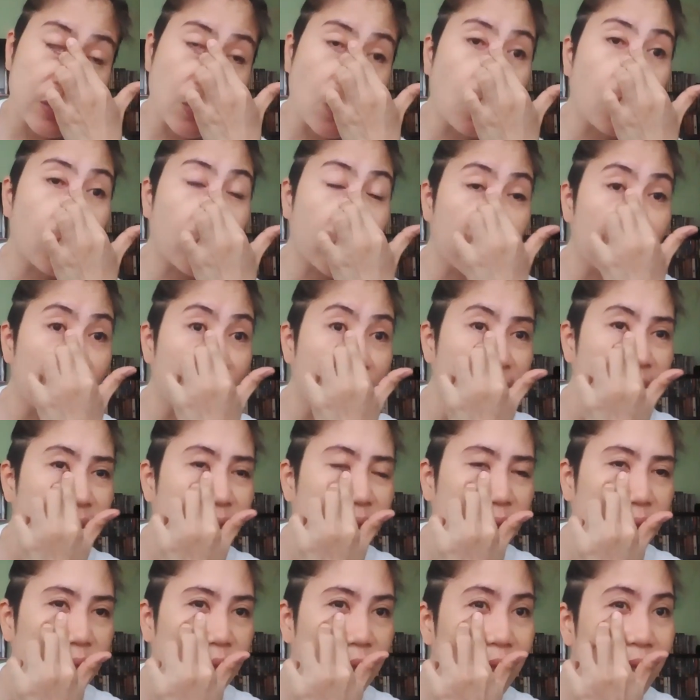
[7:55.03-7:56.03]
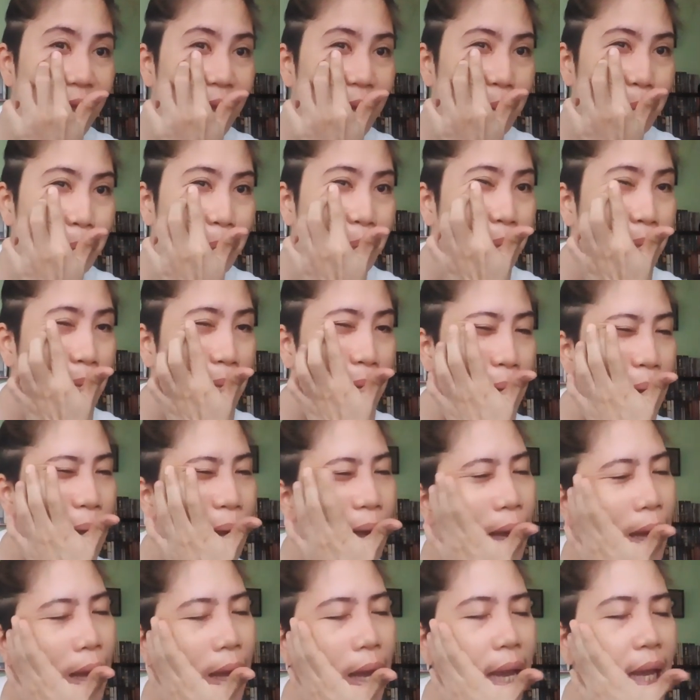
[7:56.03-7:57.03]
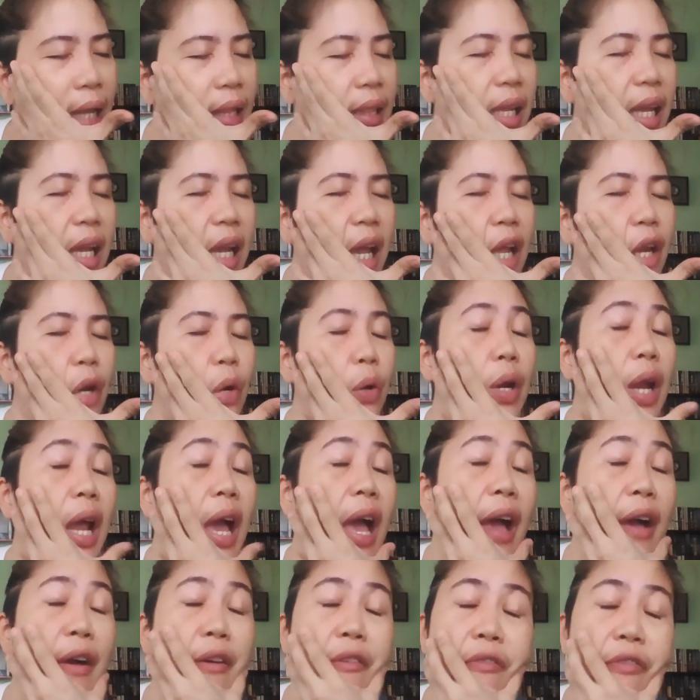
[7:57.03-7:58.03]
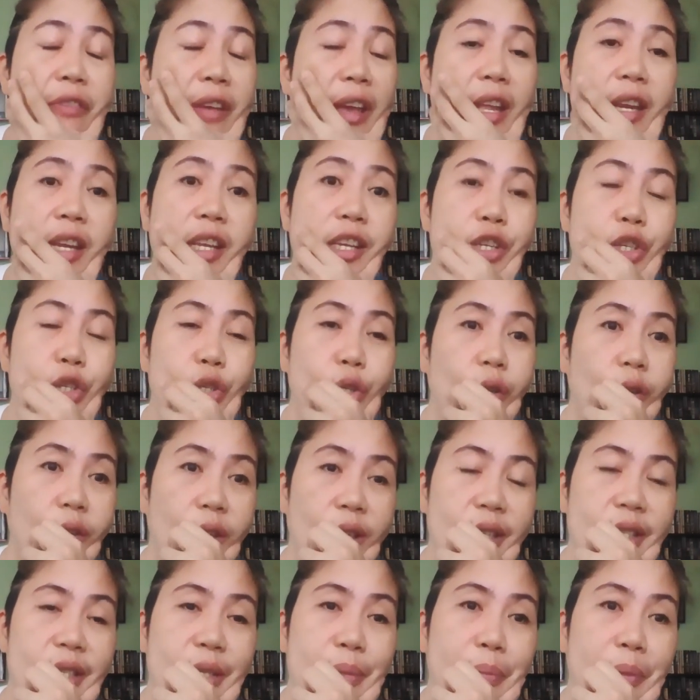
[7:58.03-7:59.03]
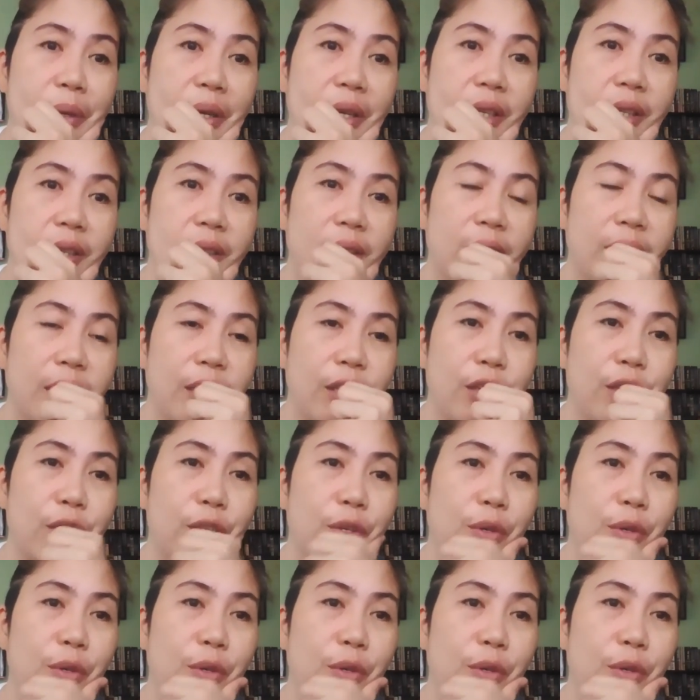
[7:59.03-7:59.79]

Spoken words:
work, I think I don't have any choice but, you